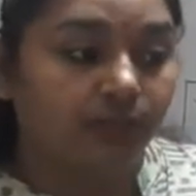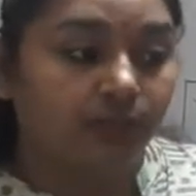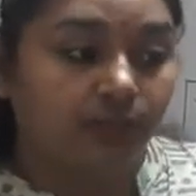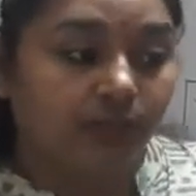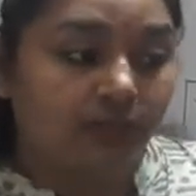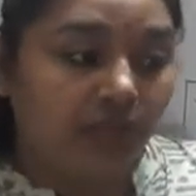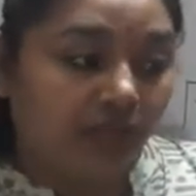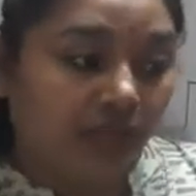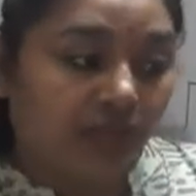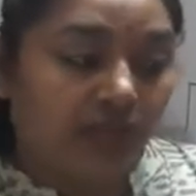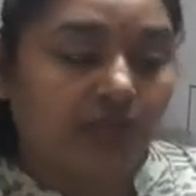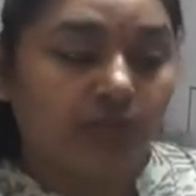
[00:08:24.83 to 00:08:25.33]

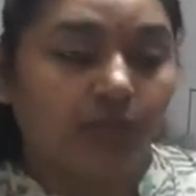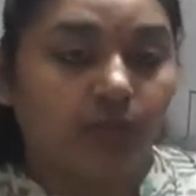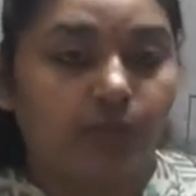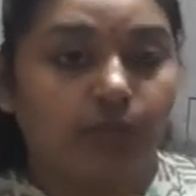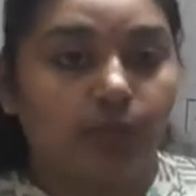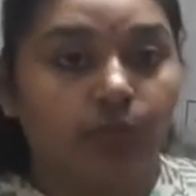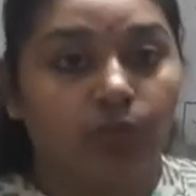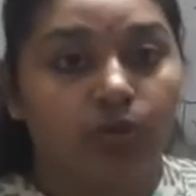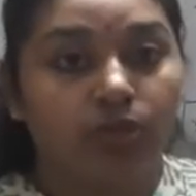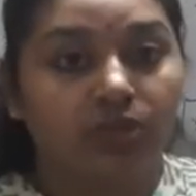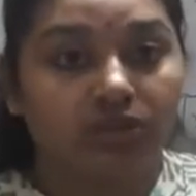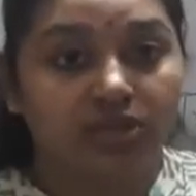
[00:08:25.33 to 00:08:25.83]
in the
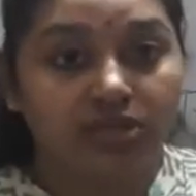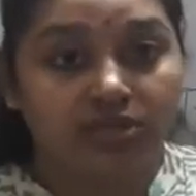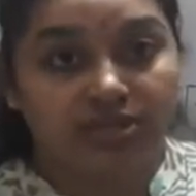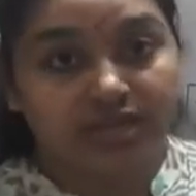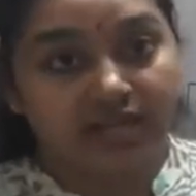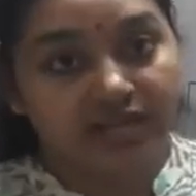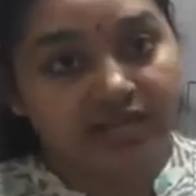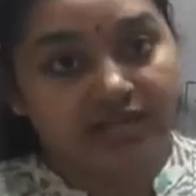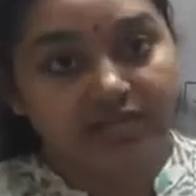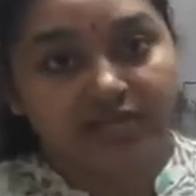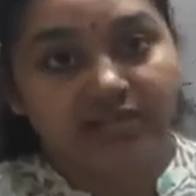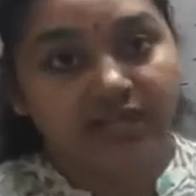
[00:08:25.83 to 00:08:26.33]
both the
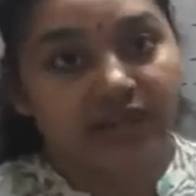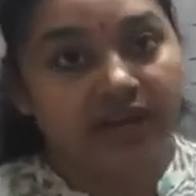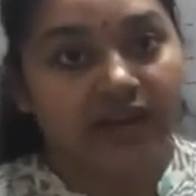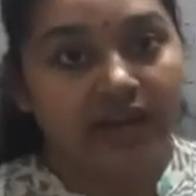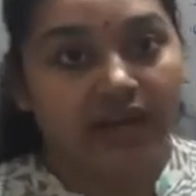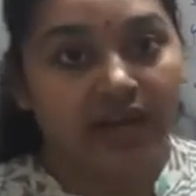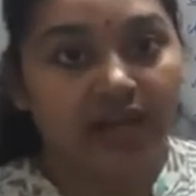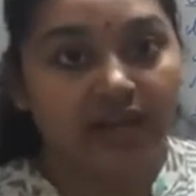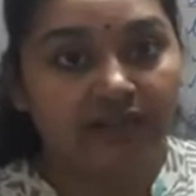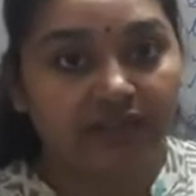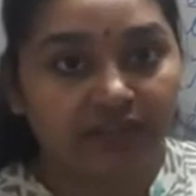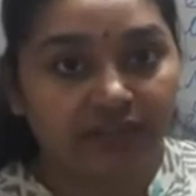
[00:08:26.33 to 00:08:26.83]
sides they are
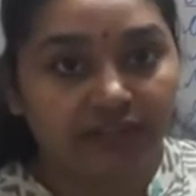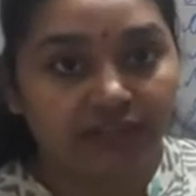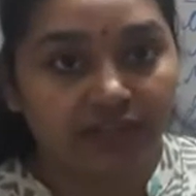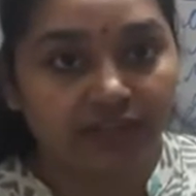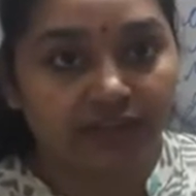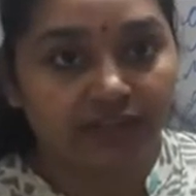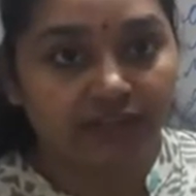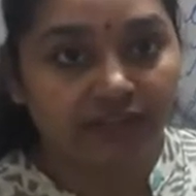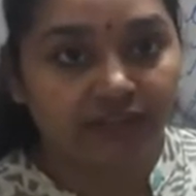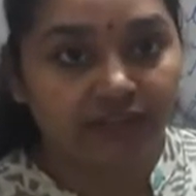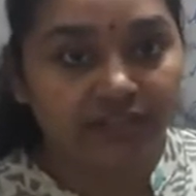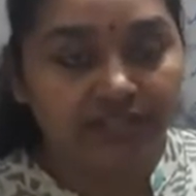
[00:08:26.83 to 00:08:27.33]
having
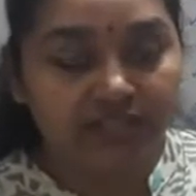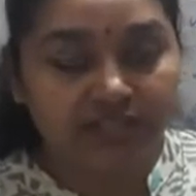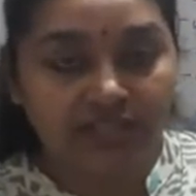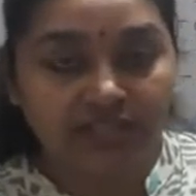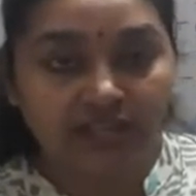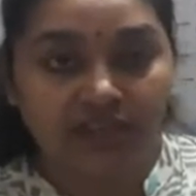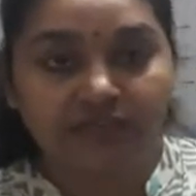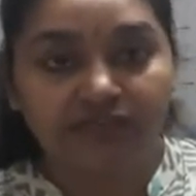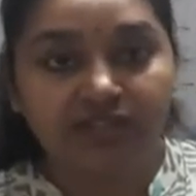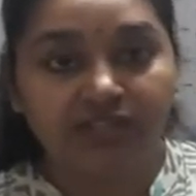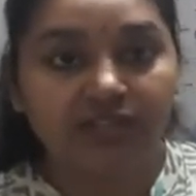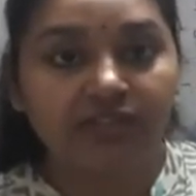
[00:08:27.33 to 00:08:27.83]
their fins,
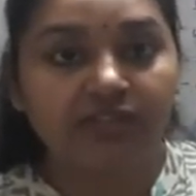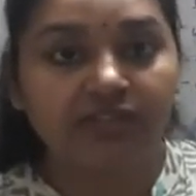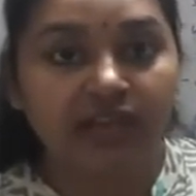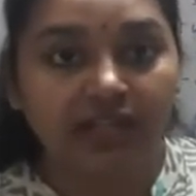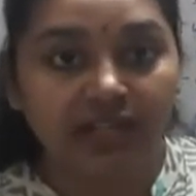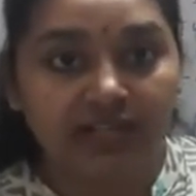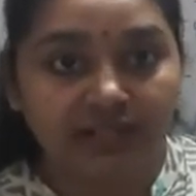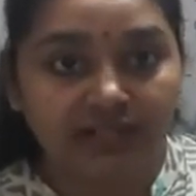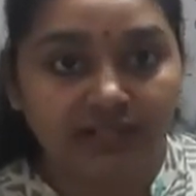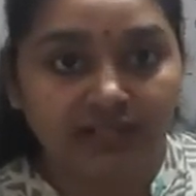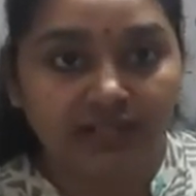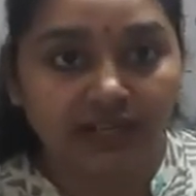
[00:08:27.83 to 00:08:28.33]
left and
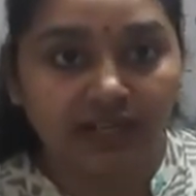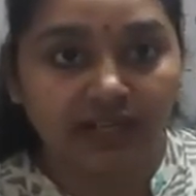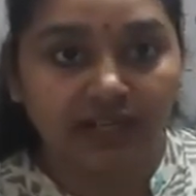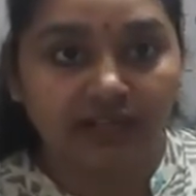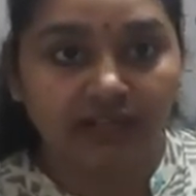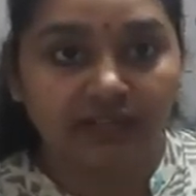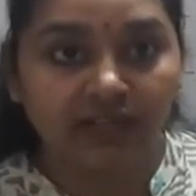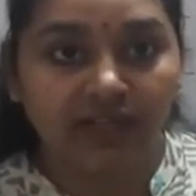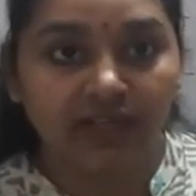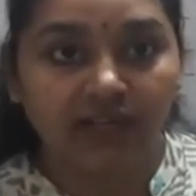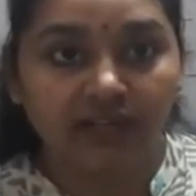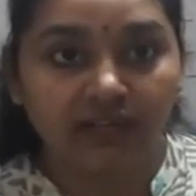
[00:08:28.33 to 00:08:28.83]
right side,
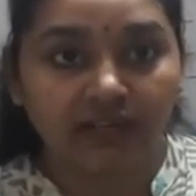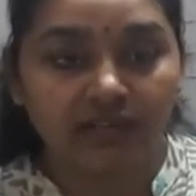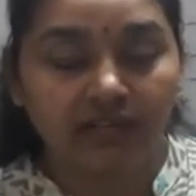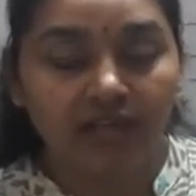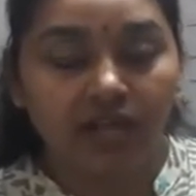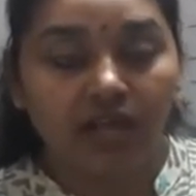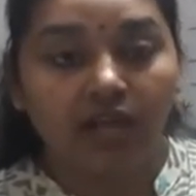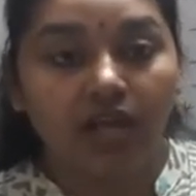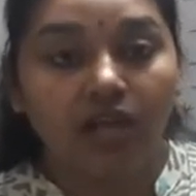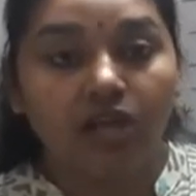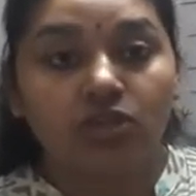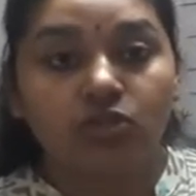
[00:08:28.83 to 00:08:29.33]
right?
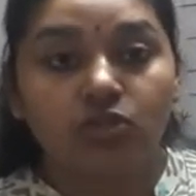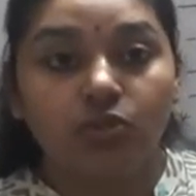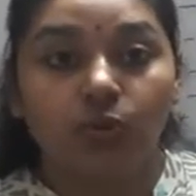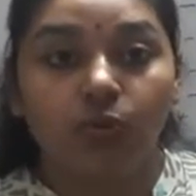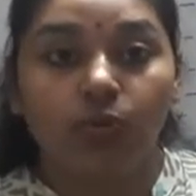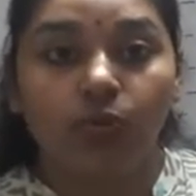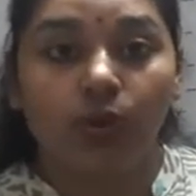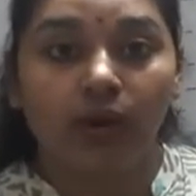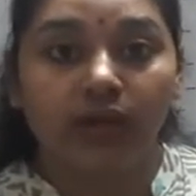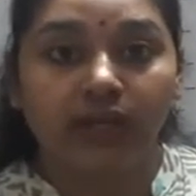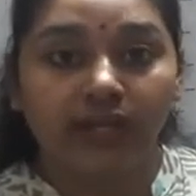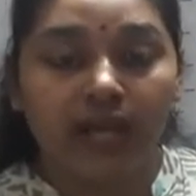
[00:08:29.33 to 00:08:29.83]
So
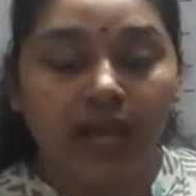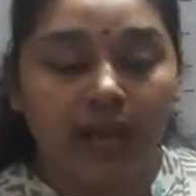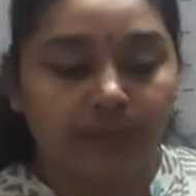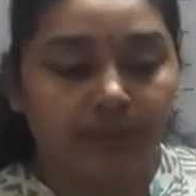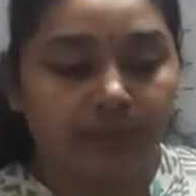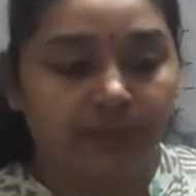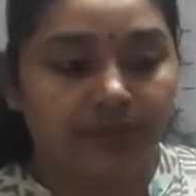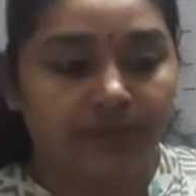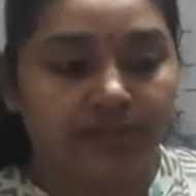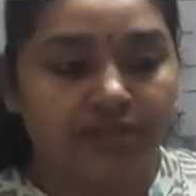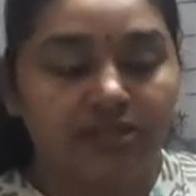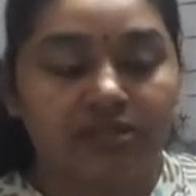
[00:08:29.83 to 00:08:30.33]
what
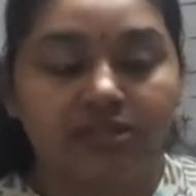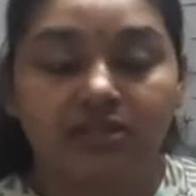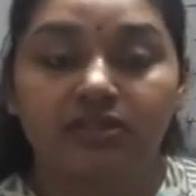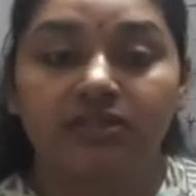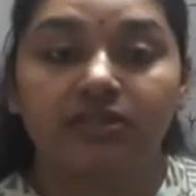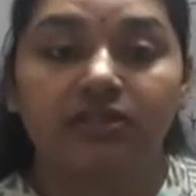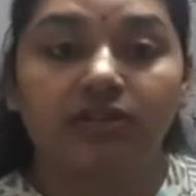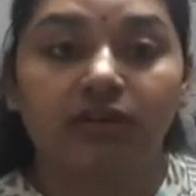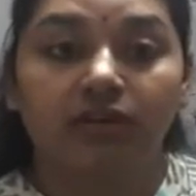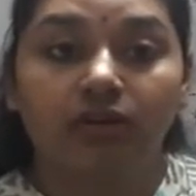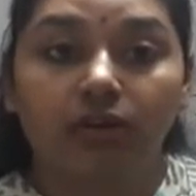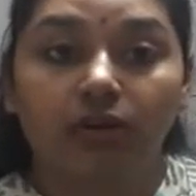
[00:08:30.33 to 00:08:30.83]
happens,
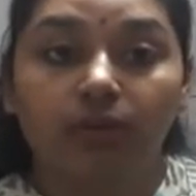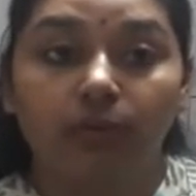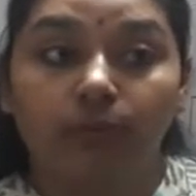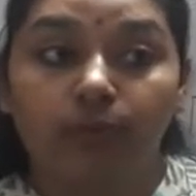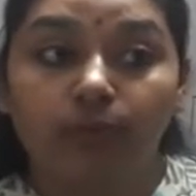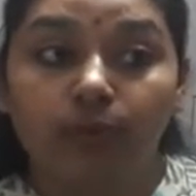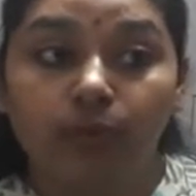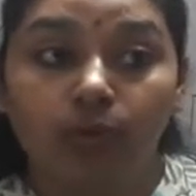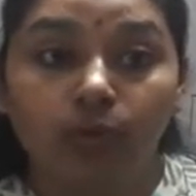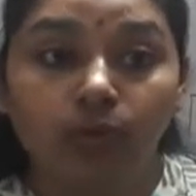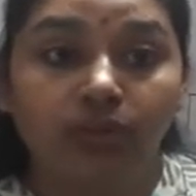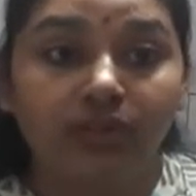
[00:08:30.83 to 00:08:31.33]

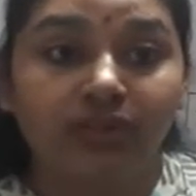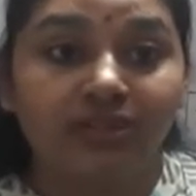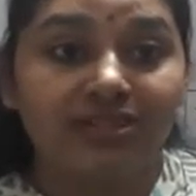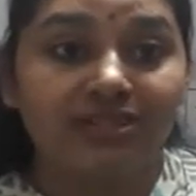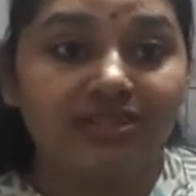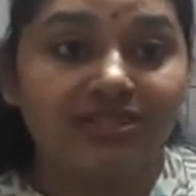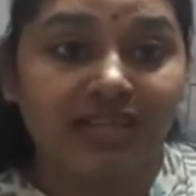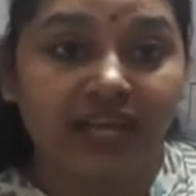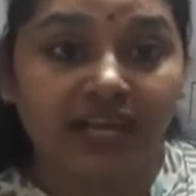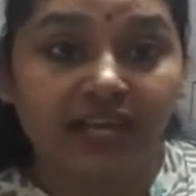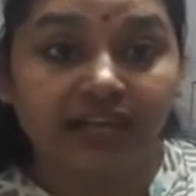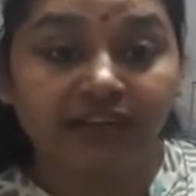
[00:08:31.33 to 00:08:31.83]
both the
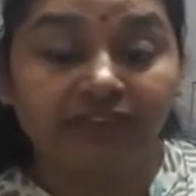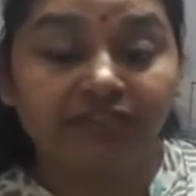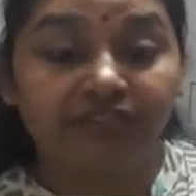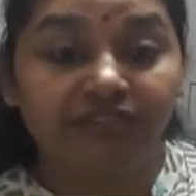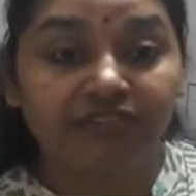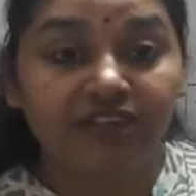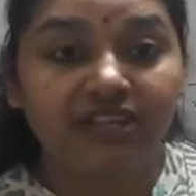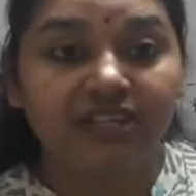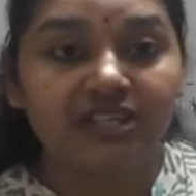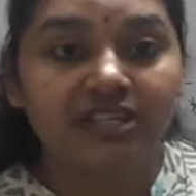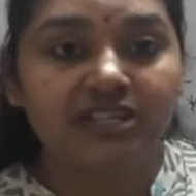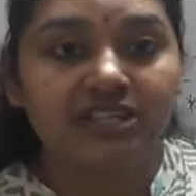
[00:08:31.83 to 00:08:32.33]
side
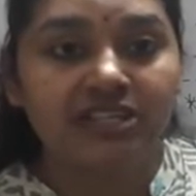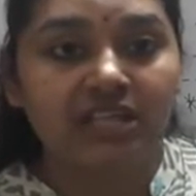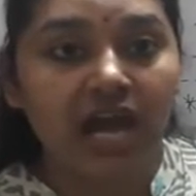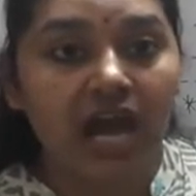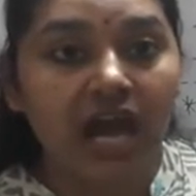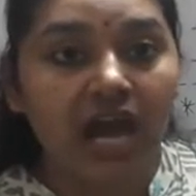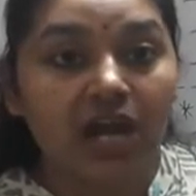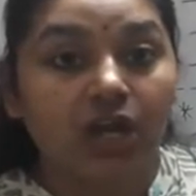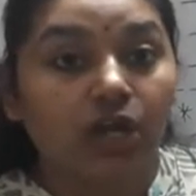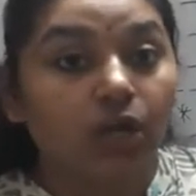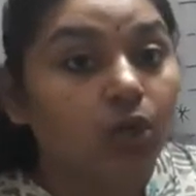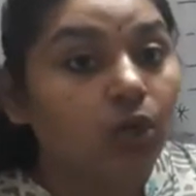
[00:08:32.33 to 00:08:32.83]
fins
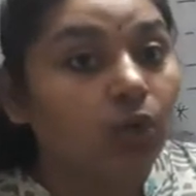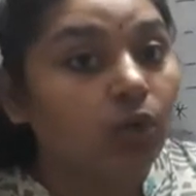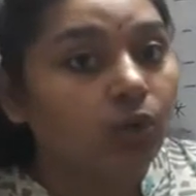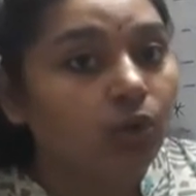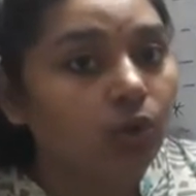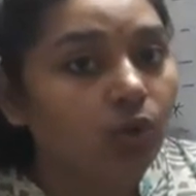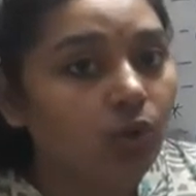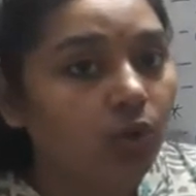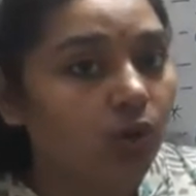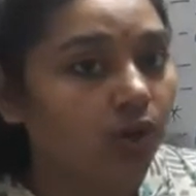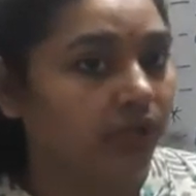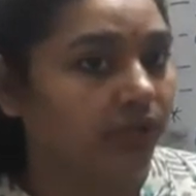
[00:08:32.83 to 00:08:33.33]
are
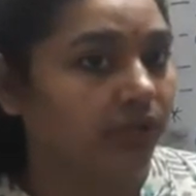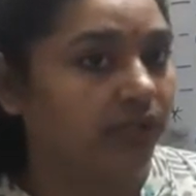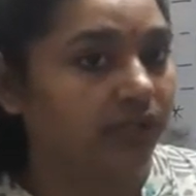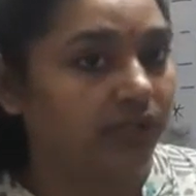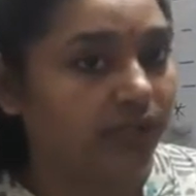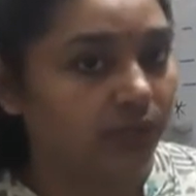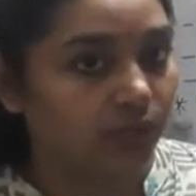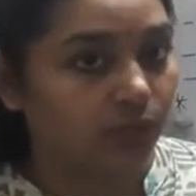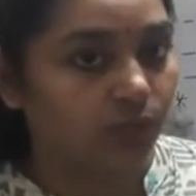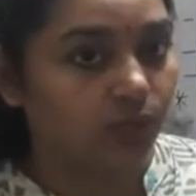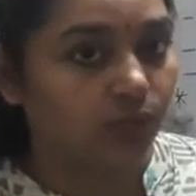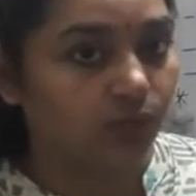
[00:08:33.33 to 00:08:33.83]
not
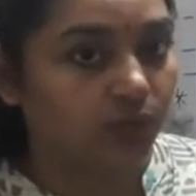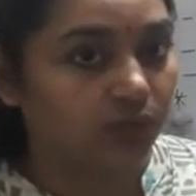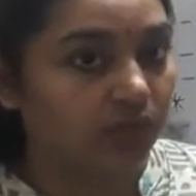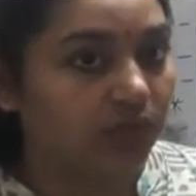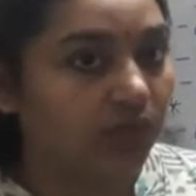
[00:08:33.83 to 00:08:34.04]
equal.